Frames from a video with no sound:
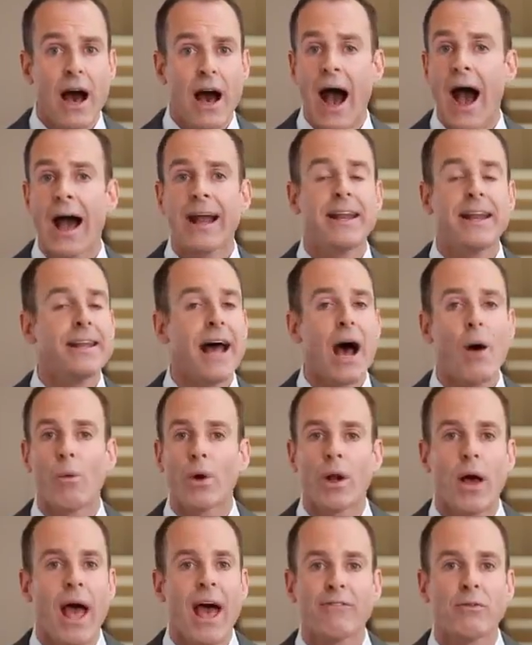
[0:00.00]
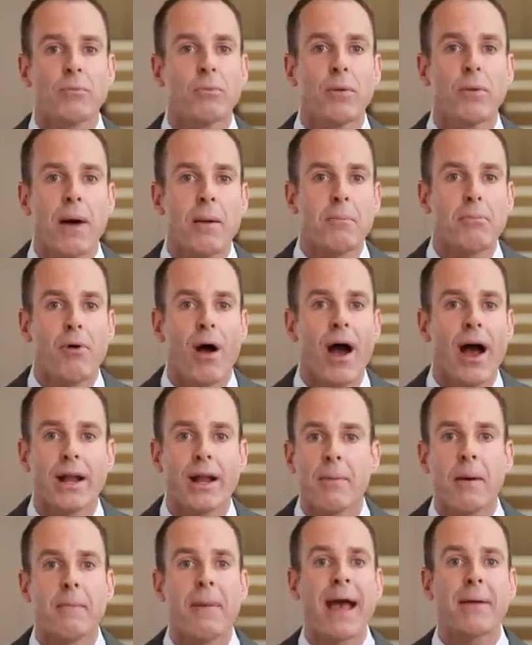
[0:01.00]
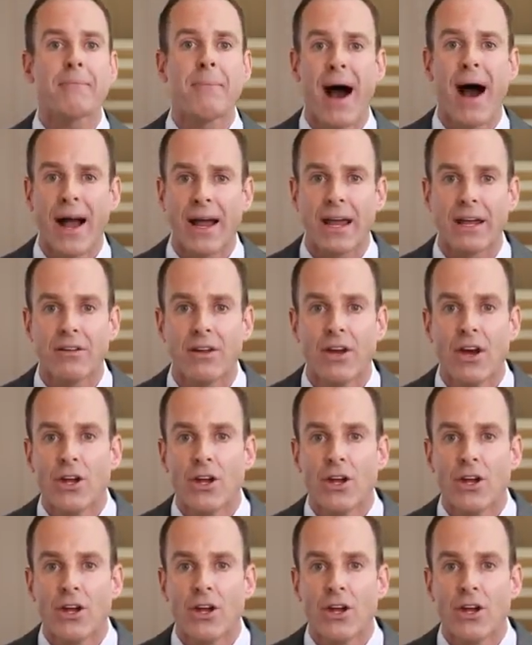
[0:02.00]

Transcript: I did not want to have to put my pride in my back pocket